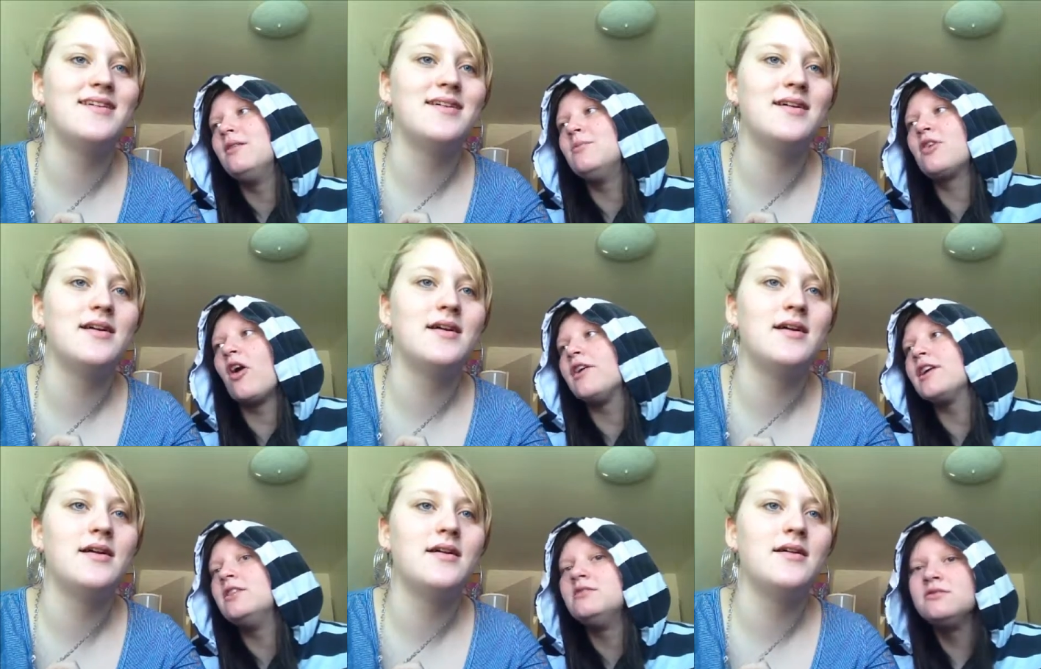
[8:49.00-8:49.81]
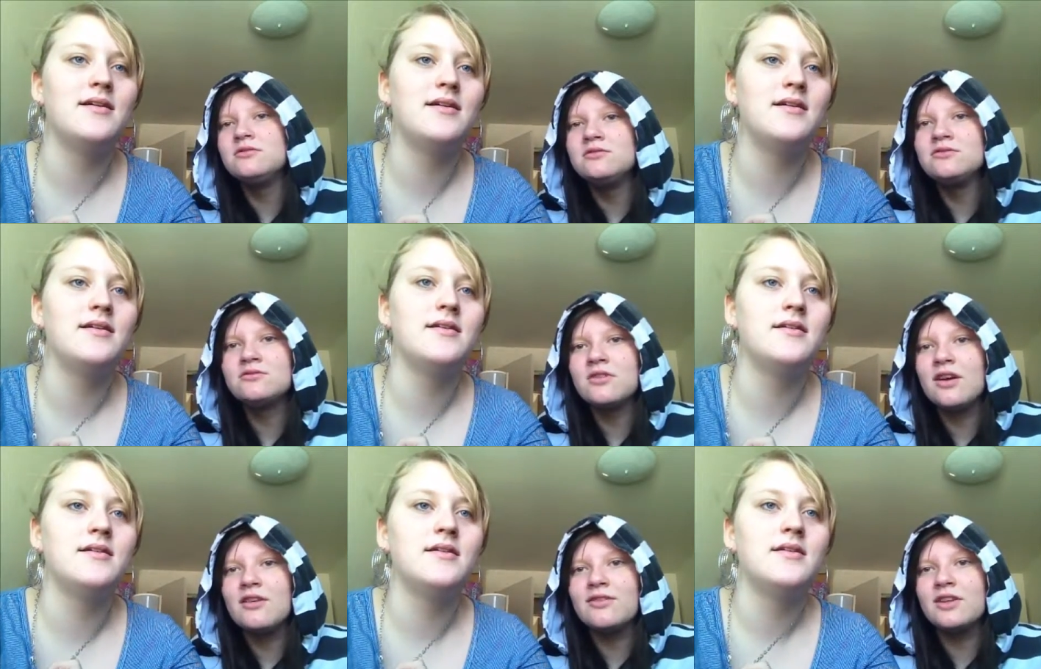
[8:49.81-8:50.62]
Speaker 1: I'm sorry.
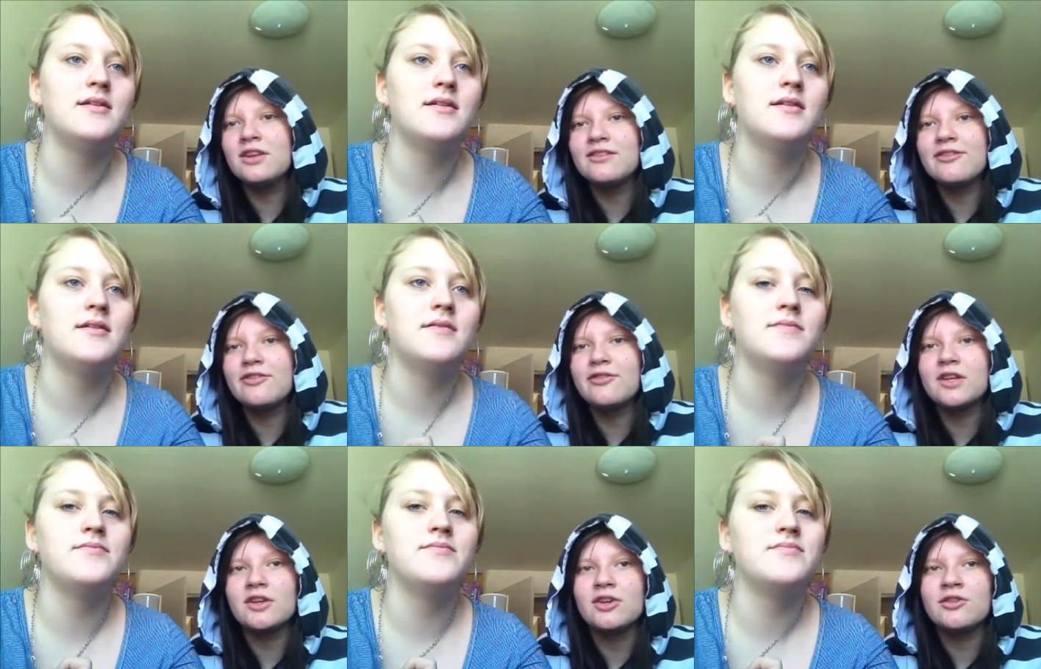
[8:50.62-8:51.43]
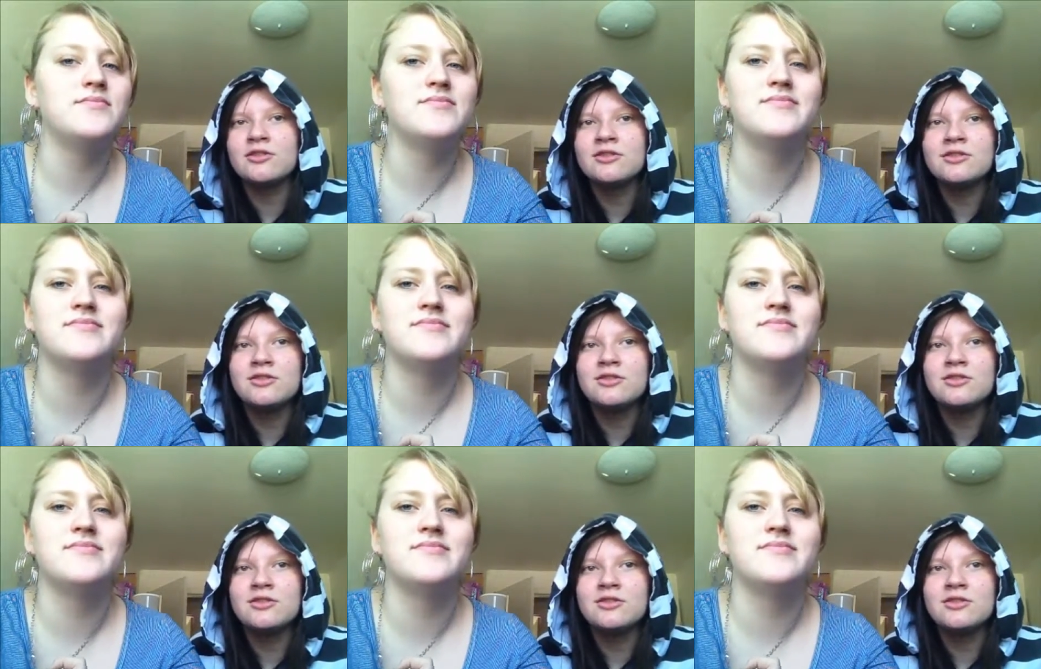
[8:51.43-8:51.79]
I feel like such a failure.